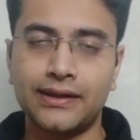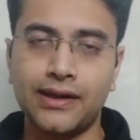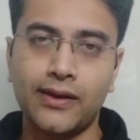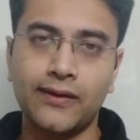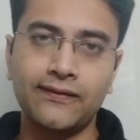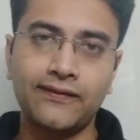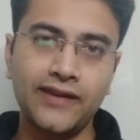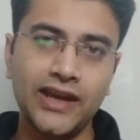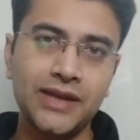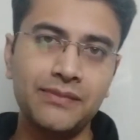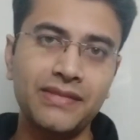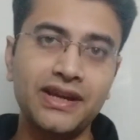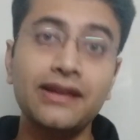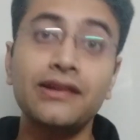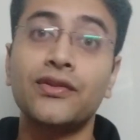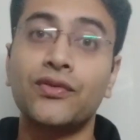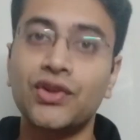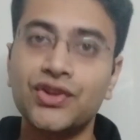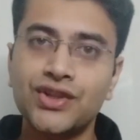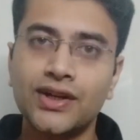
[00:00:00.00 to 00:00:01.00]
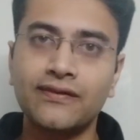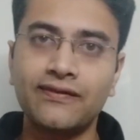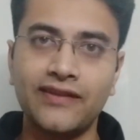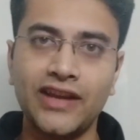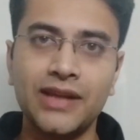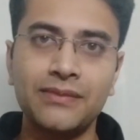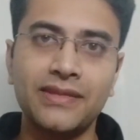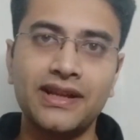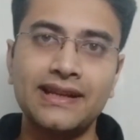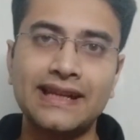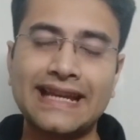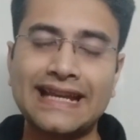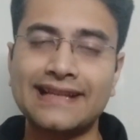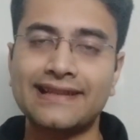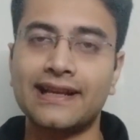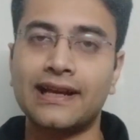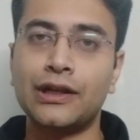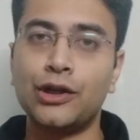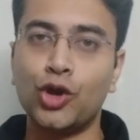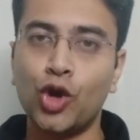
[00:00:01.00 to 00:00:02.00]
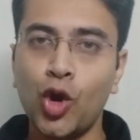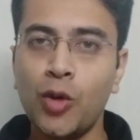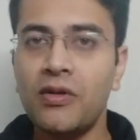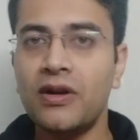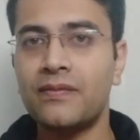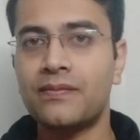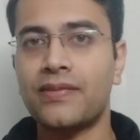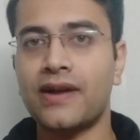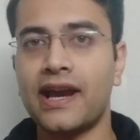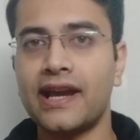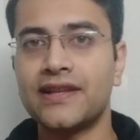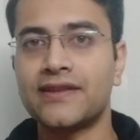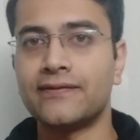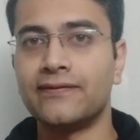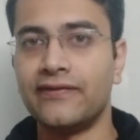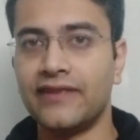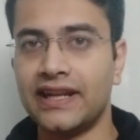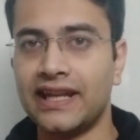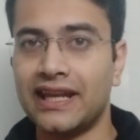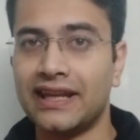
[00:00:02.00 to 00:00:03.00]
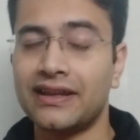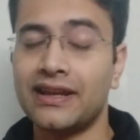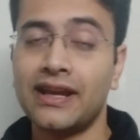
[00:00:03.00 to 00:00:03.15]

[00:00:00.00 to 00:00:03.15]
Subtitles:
Now Richard Feynman is a Nobel Prize winning